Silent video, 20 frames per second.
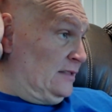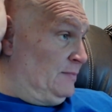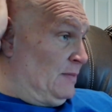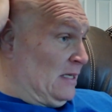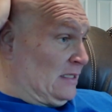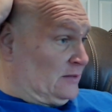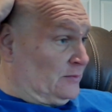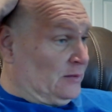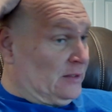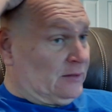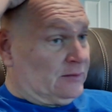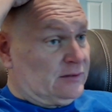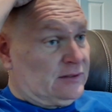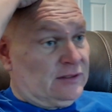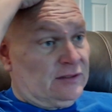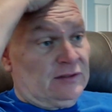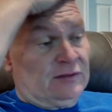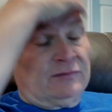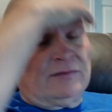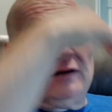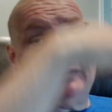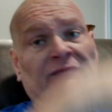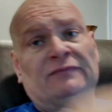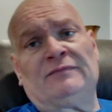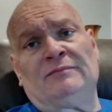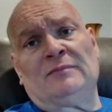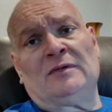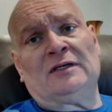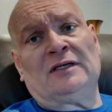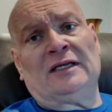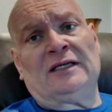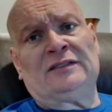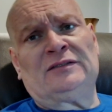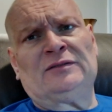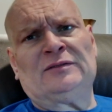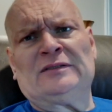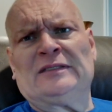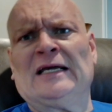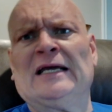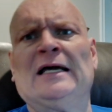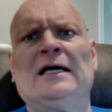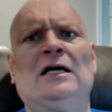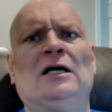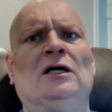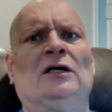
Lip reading: this past week was a little rough, Monday, Tuesday.